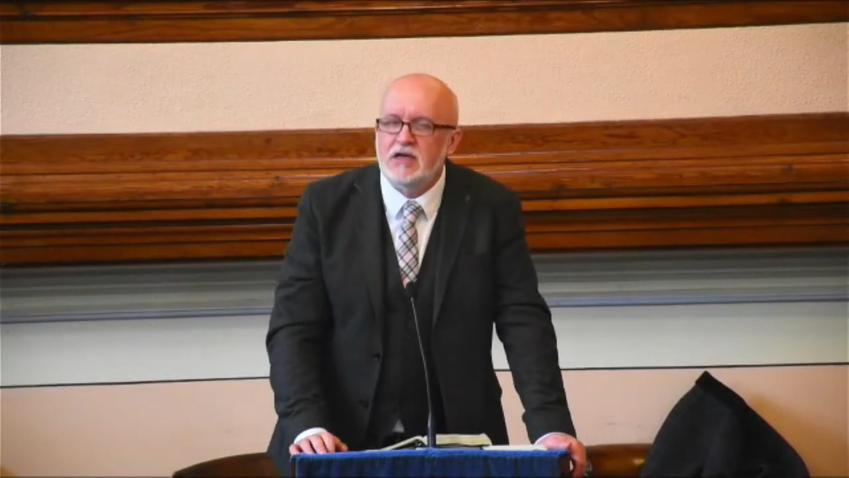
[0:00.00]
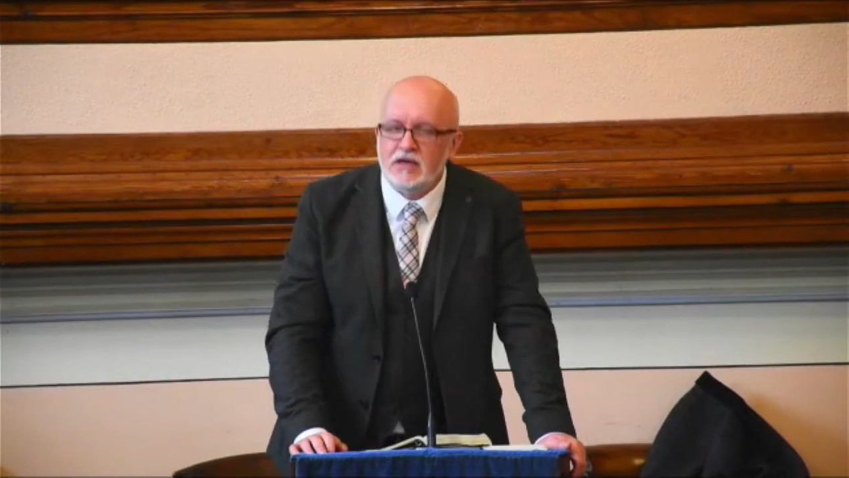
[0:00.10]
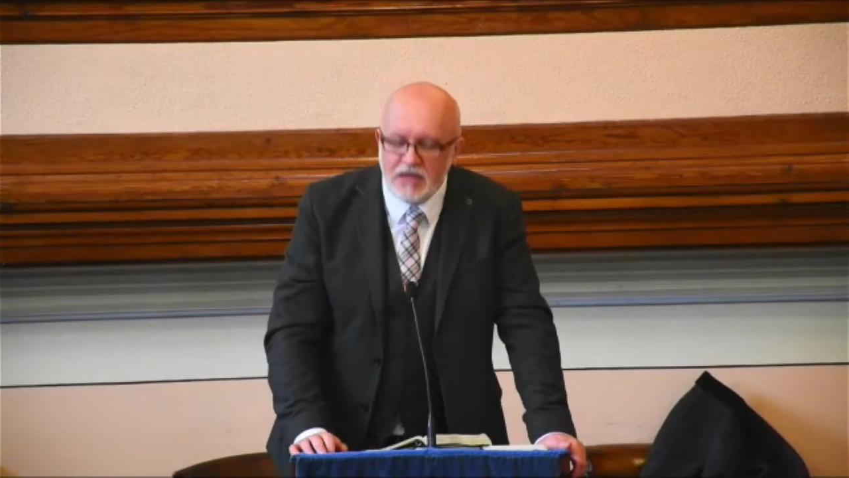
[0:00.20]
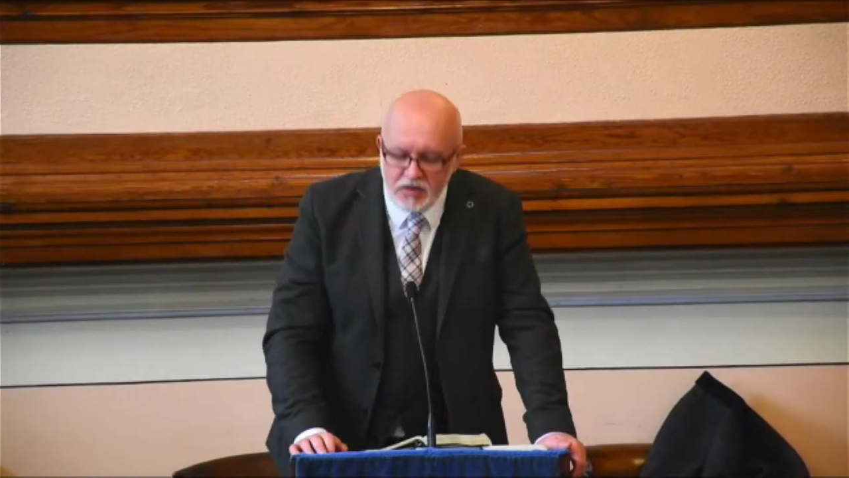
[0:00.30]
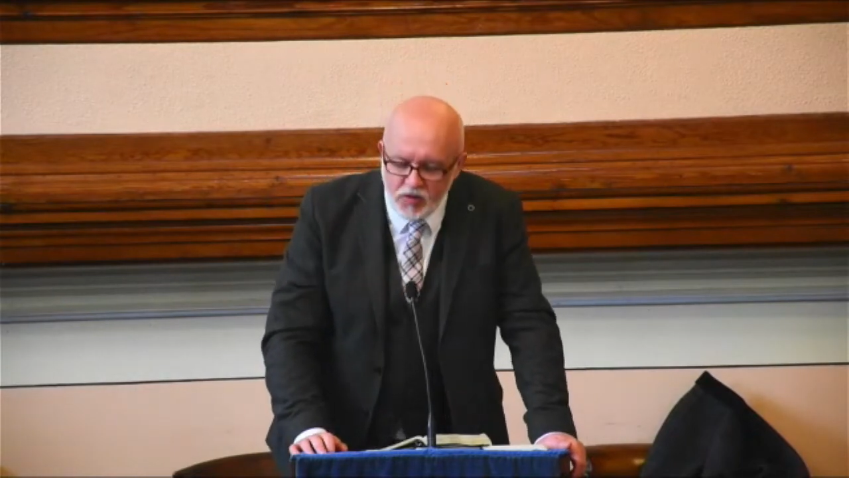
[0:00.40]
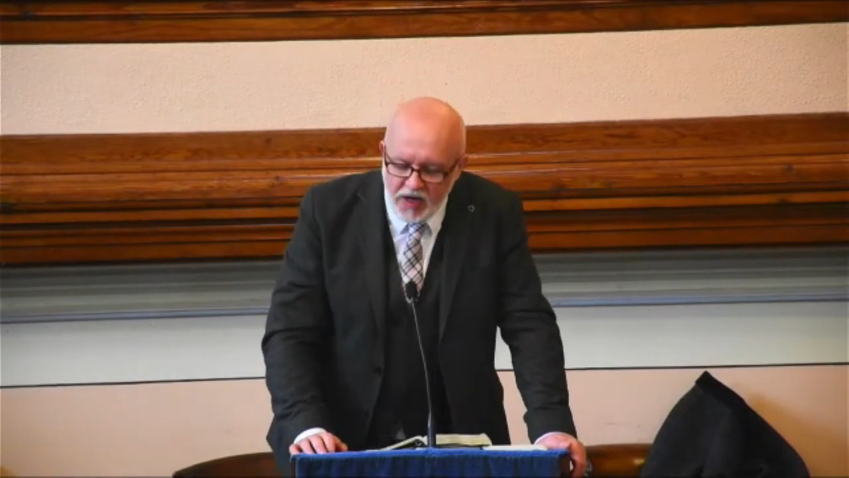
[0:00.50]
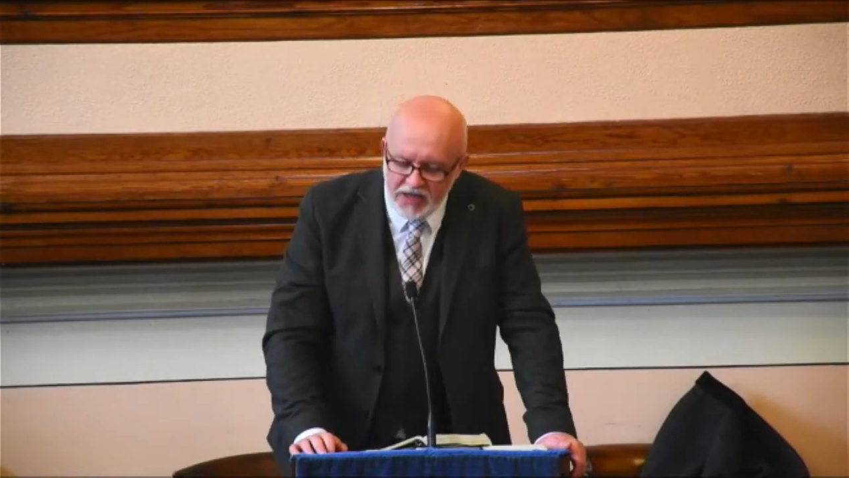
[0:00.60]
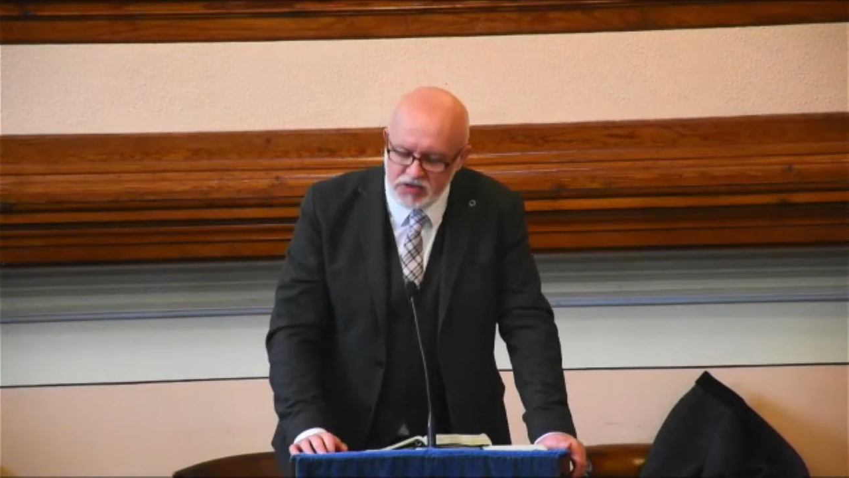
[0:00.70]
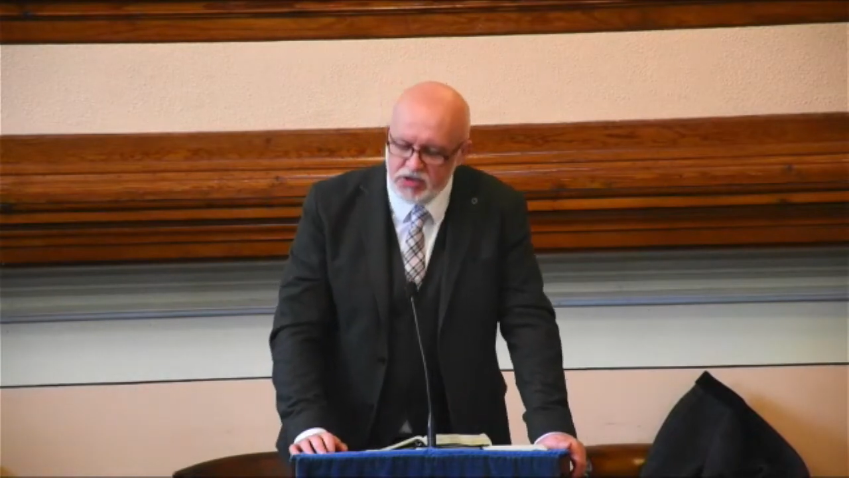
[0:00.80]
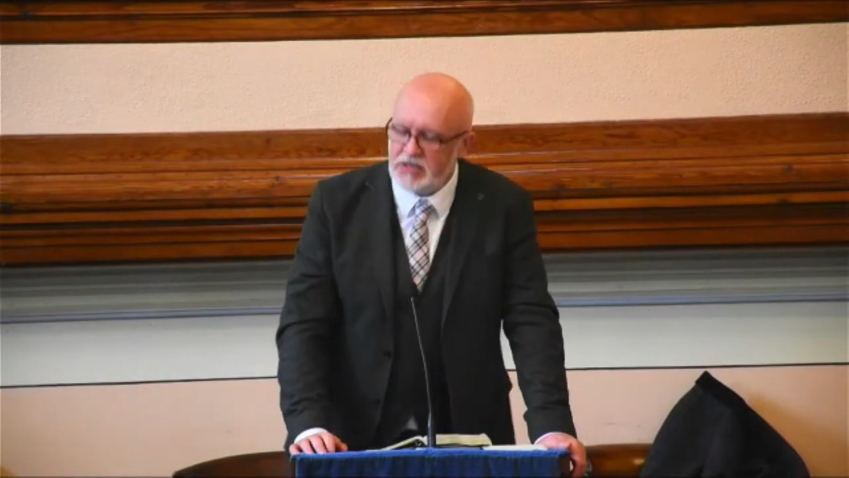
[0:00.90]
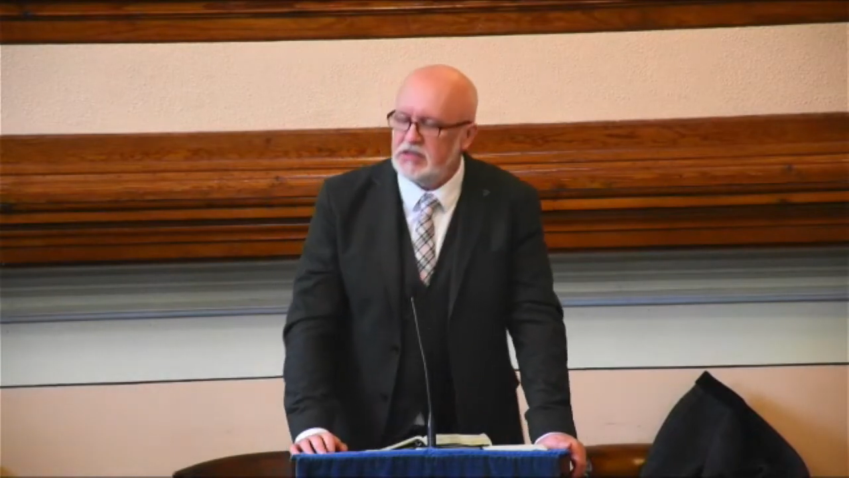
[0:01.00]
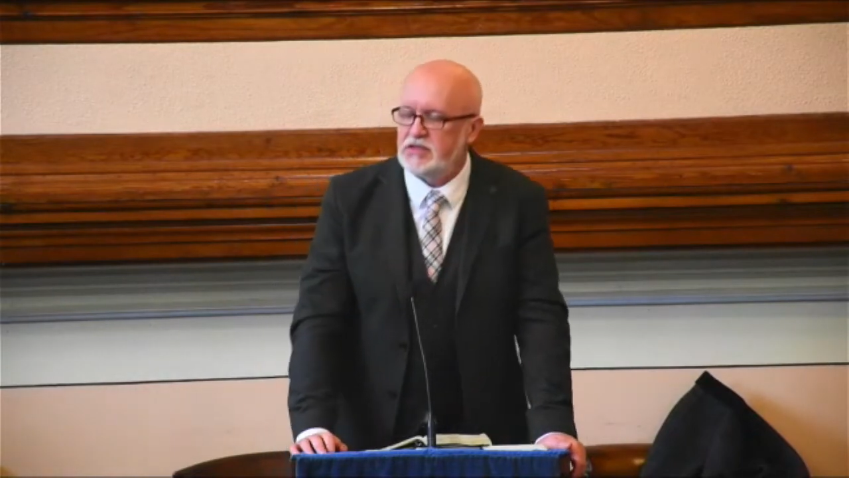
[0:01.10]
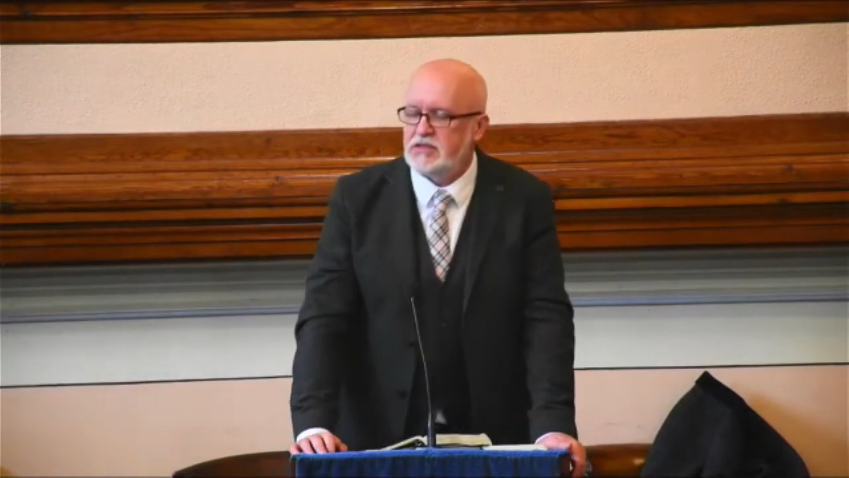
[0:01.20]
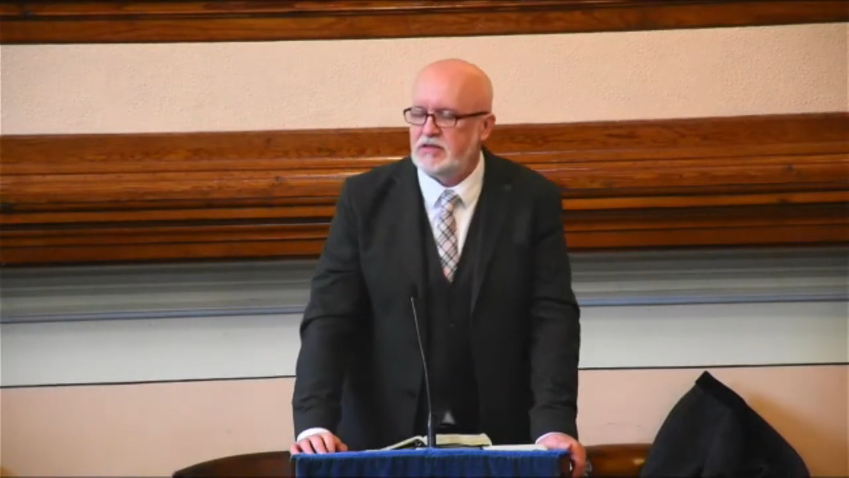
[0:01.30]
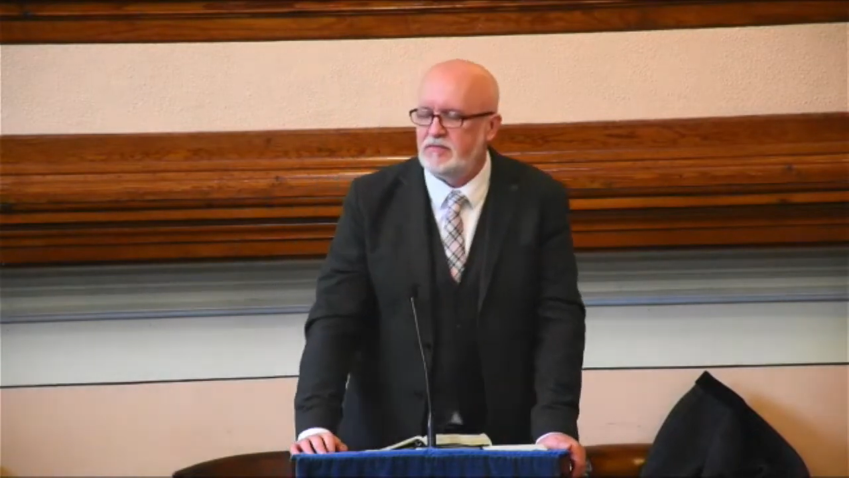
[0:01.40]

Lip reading: and questions.